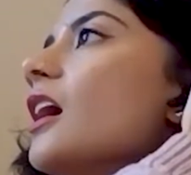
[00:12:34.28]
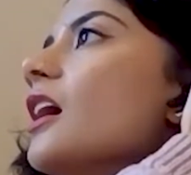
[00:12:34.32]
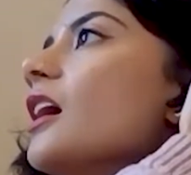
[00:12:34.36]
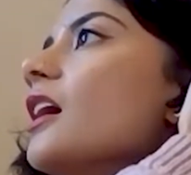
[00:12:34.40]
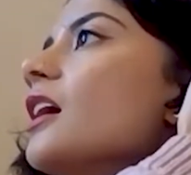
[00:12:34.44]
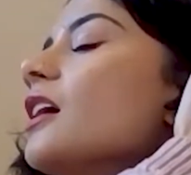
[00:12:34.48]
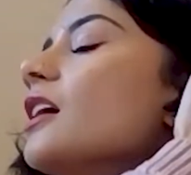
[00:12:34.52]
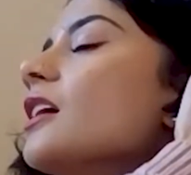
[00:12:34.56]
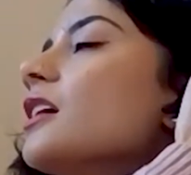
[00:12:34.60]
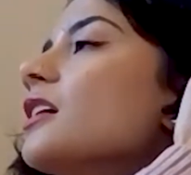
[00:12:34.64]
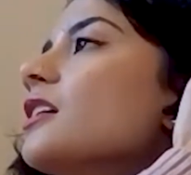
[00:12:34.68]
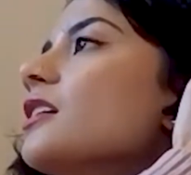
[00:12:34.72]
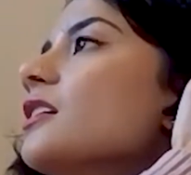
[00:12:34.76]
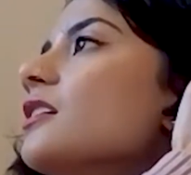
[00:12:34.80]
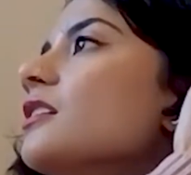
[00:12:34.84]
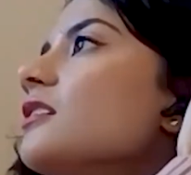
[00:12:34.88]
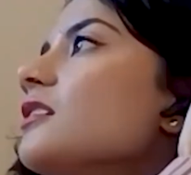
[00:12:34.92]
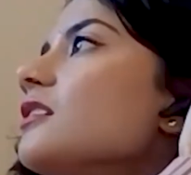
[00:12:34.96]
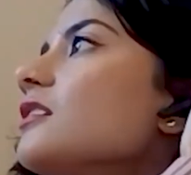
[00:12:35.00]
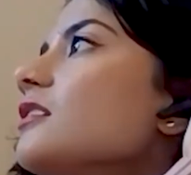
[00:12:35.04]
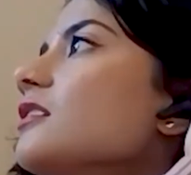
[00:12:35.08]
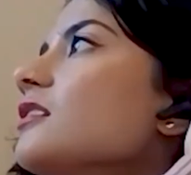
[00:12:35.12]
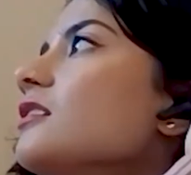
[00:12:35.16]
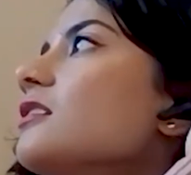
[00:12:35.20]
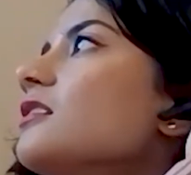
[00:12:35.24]
and
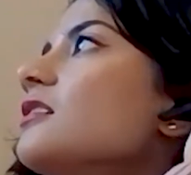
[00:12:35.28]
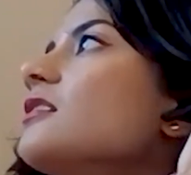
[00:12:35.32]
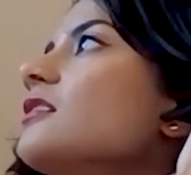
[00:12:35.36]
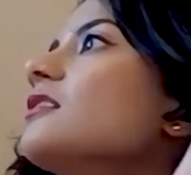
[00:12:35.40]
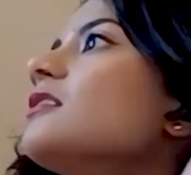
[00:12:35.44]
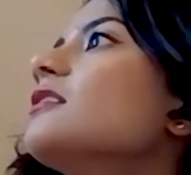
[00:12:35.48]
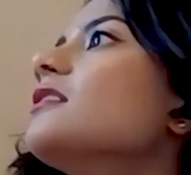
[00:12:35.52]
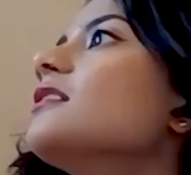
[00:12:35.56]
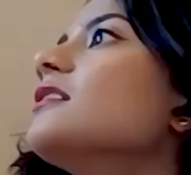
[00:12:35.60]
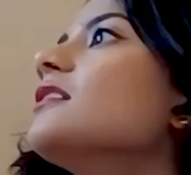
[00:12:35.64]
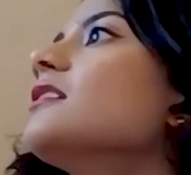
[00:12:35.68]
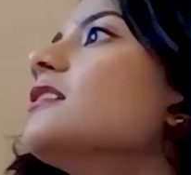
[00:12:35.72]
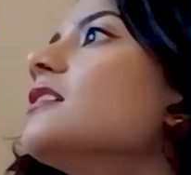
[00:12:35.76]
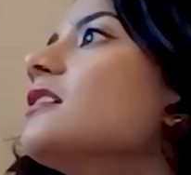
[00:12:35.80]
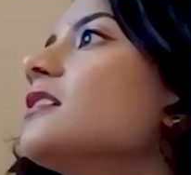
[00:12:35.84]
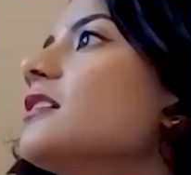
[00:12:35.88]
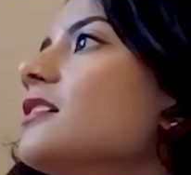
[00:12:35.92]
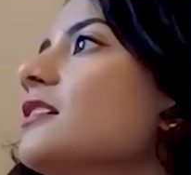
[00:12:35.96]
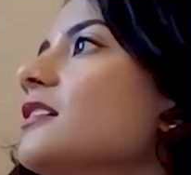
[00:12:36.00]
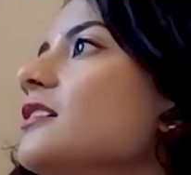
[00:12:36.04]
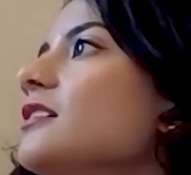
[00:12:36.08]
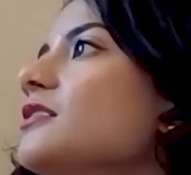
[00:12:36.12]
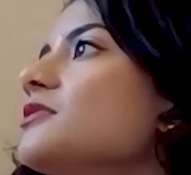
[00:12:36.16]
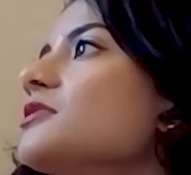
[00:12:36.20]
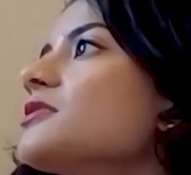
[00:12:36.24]

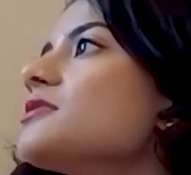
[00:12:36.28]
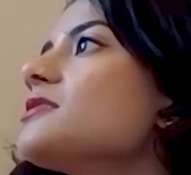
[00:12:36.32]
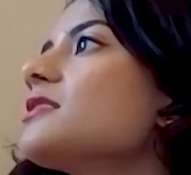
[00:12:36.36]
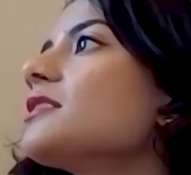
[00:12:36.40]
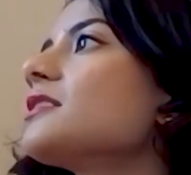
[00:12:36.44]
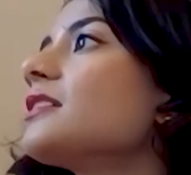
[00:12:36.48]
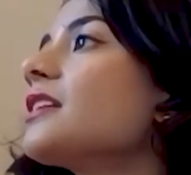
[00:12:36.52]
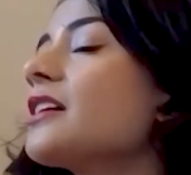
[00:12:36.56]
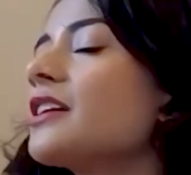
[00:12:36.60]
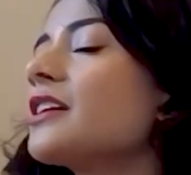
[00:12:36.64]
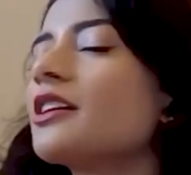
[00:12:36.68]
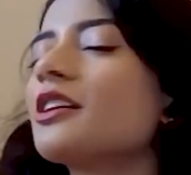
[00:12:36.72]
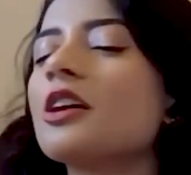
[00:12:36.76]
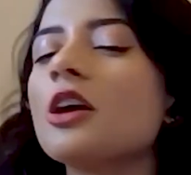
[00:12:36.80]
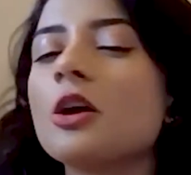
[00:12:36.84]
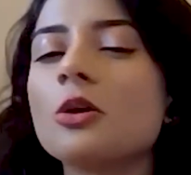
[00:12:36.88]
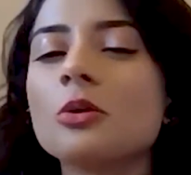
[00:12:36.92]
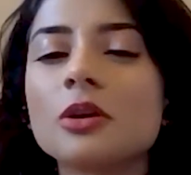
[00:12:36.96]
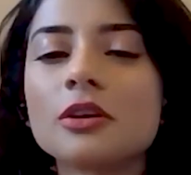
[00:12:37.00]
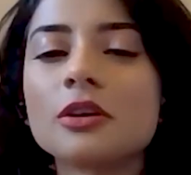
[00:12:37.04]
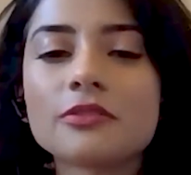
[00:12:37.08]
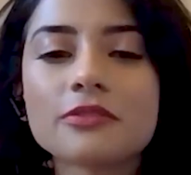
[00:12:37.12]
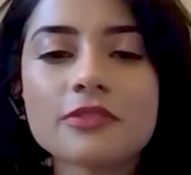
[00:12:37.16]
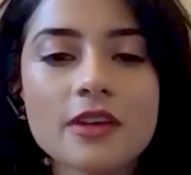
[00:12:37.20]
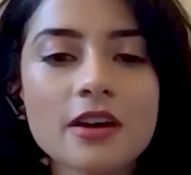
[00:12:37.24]
just letting
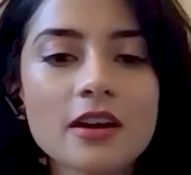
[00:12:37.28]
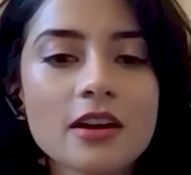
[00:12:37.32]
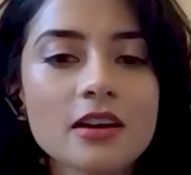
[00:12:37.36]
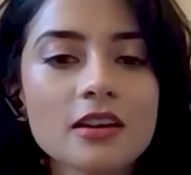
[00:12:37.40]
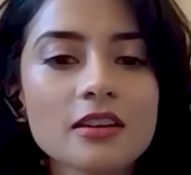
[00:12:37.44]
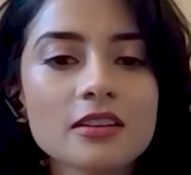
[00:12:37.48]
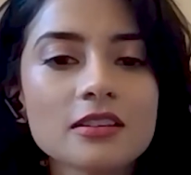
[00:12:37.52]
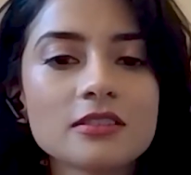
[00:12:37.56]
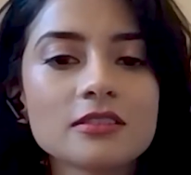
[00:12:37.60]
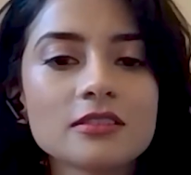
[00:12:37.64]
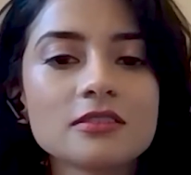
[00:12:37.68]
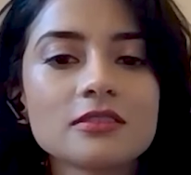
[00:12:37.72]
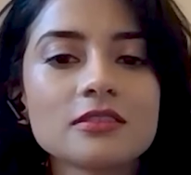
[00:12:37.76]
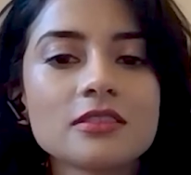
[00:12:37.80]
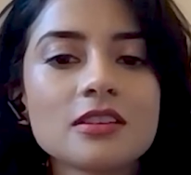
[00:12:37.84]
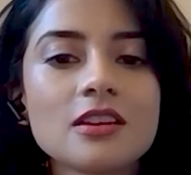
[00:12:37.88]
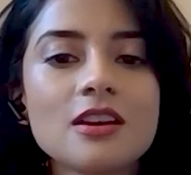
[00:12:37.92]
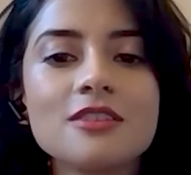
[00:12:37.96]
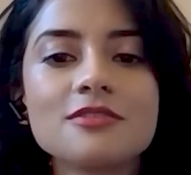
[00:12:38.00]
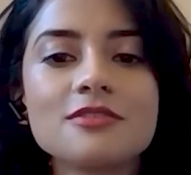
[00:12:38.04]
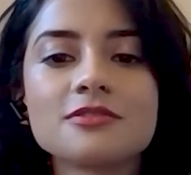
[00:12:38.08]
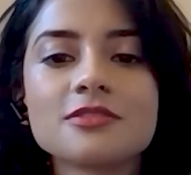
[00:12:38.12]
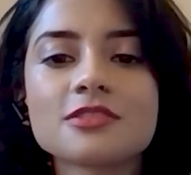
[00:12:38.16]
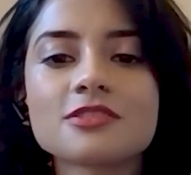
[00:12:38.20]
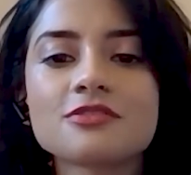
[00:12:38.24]
go of that
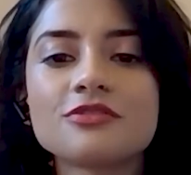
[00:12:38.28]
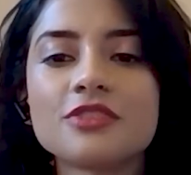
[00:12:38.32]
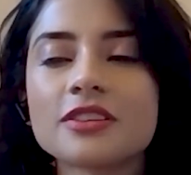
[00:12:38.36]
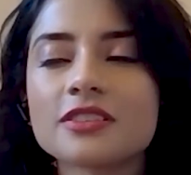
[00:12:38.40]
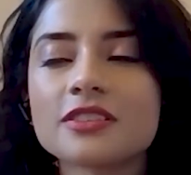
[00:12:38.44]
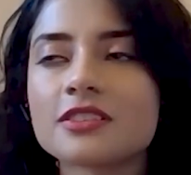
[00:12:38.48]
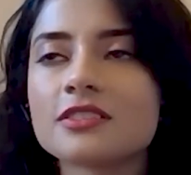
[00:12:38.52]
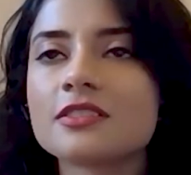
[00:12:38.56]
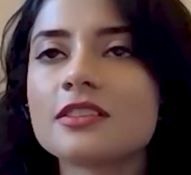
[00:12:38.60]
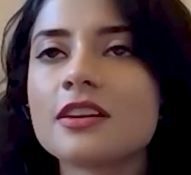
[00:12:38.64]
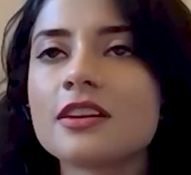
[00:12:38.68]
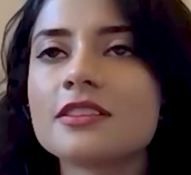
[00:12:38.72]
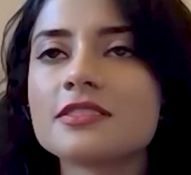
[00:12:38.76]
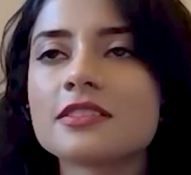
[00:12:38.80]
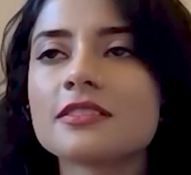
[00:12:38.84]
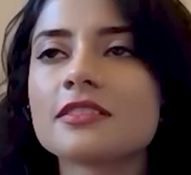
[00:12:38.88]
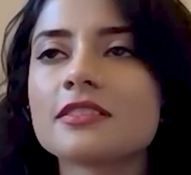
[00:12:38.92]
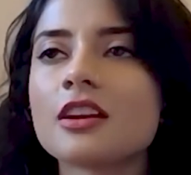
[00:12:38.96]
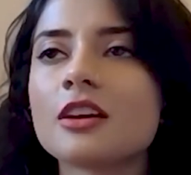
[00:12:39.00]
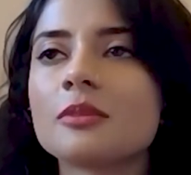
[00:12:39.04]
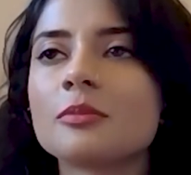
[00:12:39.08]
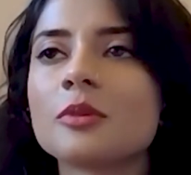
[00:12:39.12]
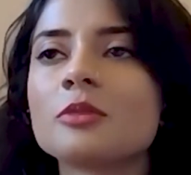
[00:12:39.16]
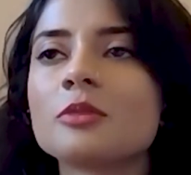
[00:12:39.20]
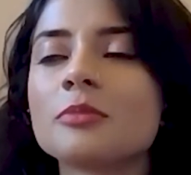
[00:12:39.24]
and just recognizing
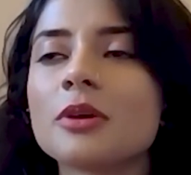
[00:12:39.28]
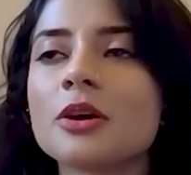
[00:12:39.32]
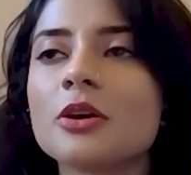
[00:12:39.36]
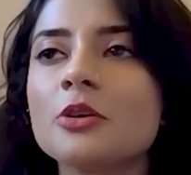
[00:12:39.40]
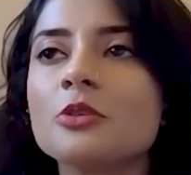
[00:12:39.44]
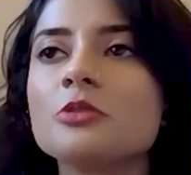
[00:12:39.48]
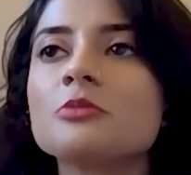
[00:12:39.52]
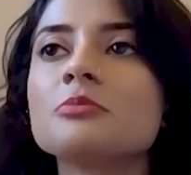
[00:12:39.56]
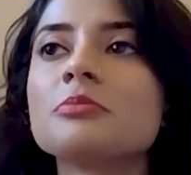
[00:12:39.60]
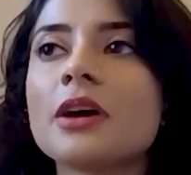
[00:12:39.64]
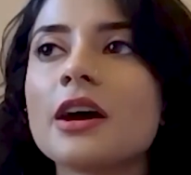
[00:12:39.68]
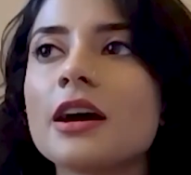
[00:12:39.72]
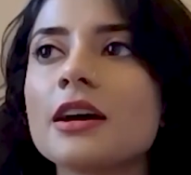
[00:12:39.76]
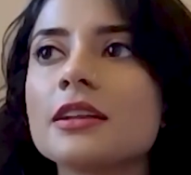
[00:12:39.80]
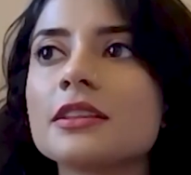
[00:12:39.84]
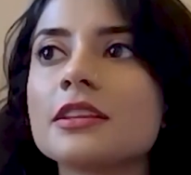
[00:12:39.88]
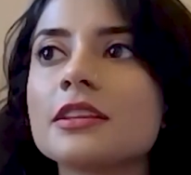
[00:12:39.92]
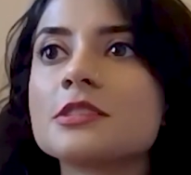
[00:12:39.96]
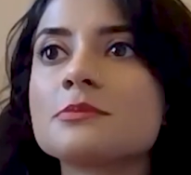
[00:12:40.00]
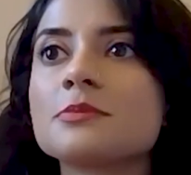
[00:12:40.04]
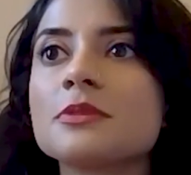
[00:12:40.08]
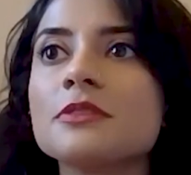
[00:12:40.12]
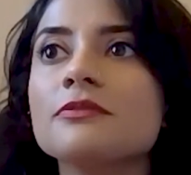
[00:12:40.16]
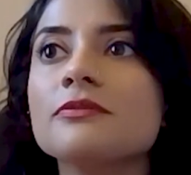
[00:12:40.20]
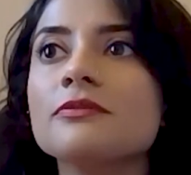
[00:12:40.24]
that I'm on my own path
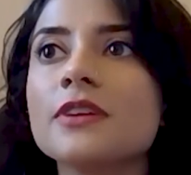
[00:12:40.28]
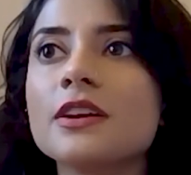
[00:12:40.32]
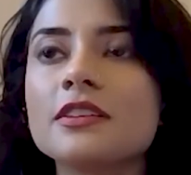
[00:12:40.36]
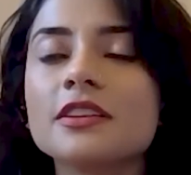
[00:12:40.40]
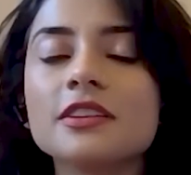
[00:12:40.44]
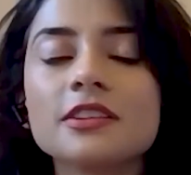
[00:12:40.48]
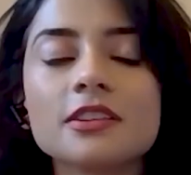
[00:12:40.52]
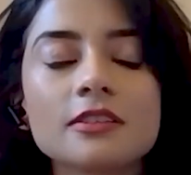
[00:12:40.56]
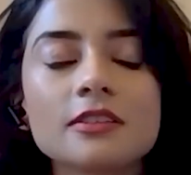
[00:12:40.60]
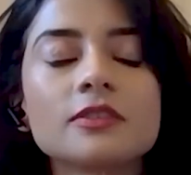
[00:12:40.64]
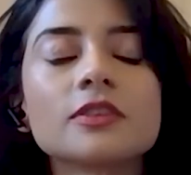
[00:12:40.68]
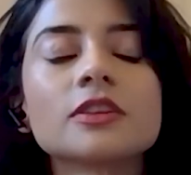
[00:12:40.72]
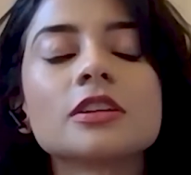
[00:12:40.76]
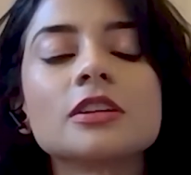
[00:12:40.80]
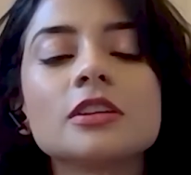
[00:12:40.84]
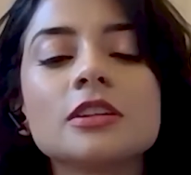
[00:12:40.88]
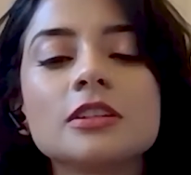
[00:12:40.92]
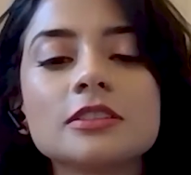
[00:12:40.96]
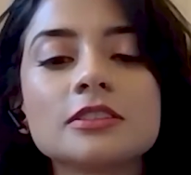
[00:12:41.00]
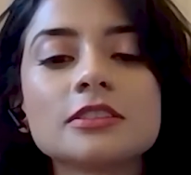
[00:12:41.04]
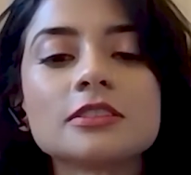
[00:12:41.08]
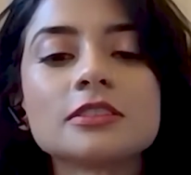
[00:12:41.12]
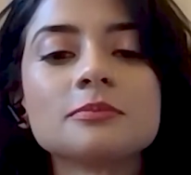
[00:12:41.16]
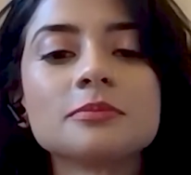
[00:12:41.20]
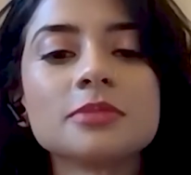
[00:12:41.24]
has been very
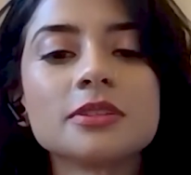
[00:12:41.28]
difficult.